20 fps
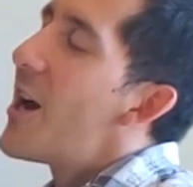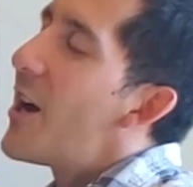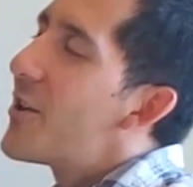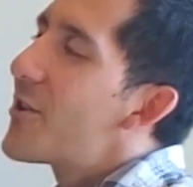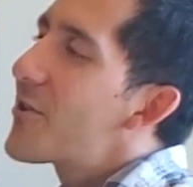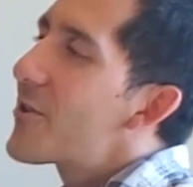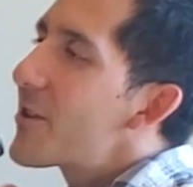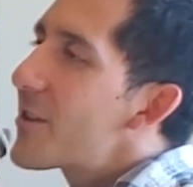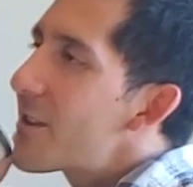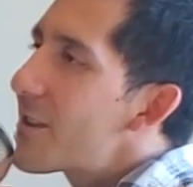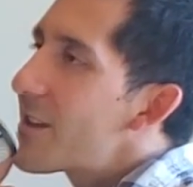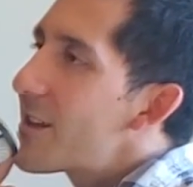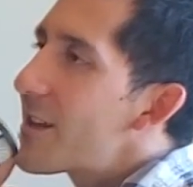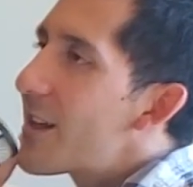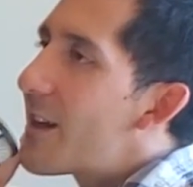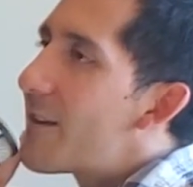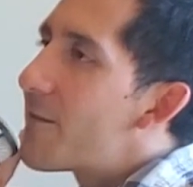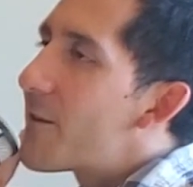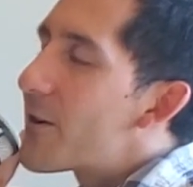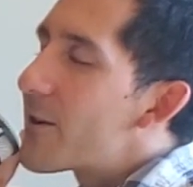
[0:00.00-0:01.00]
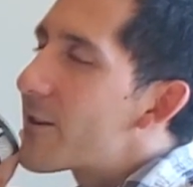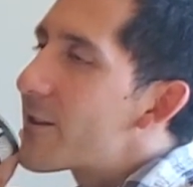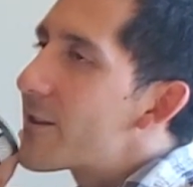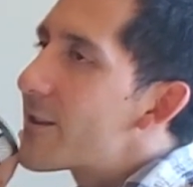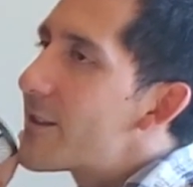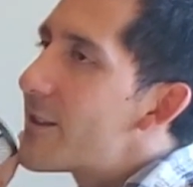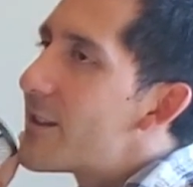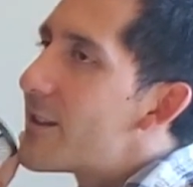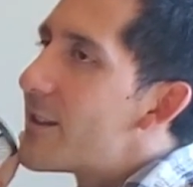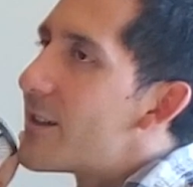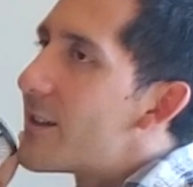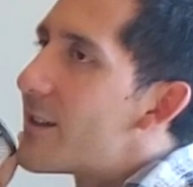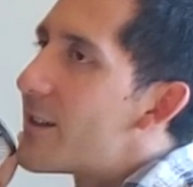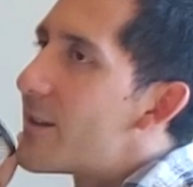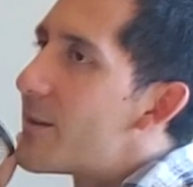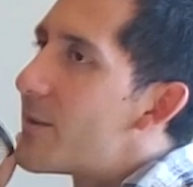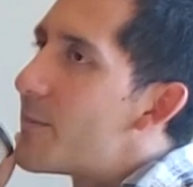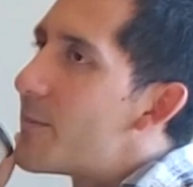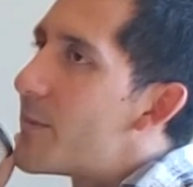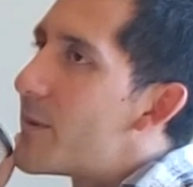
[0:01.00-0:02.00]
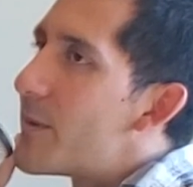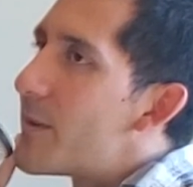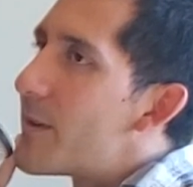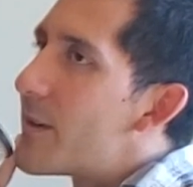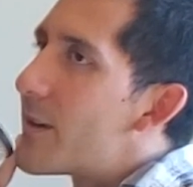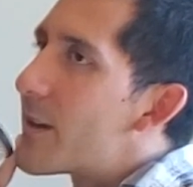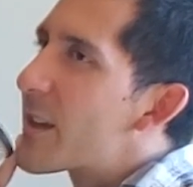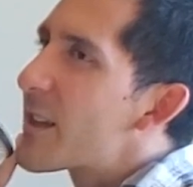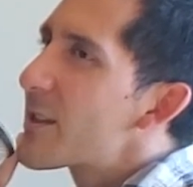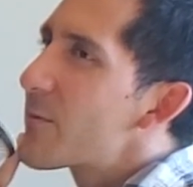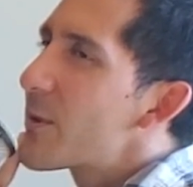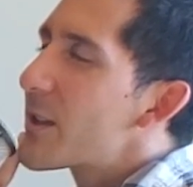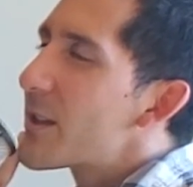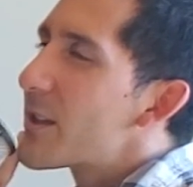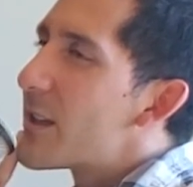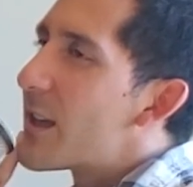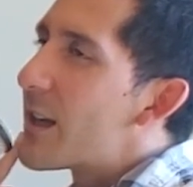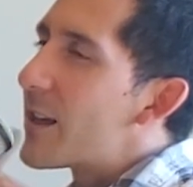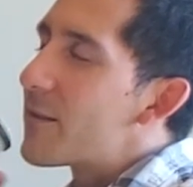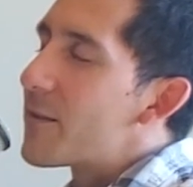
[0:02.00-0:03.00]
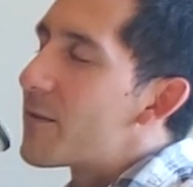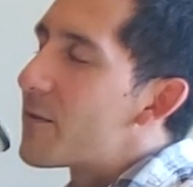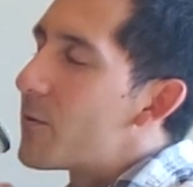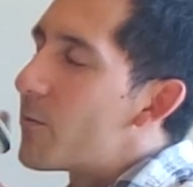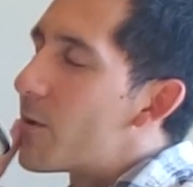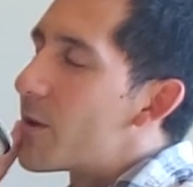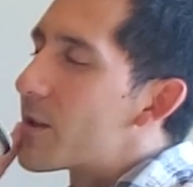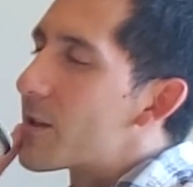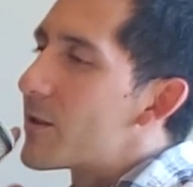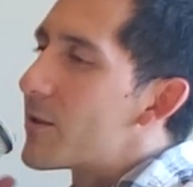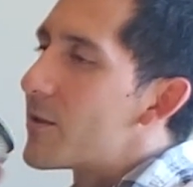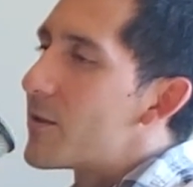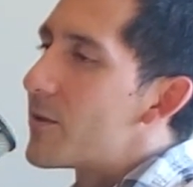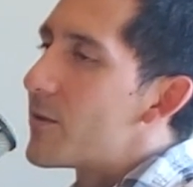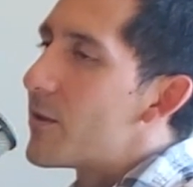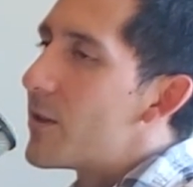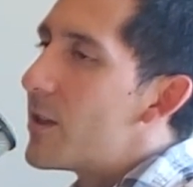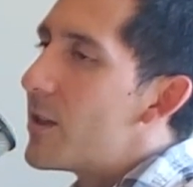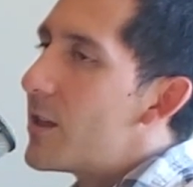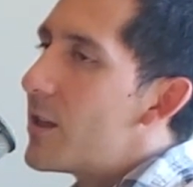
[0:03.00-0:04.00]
Another thing I've heard, I guess we could dive if you want to.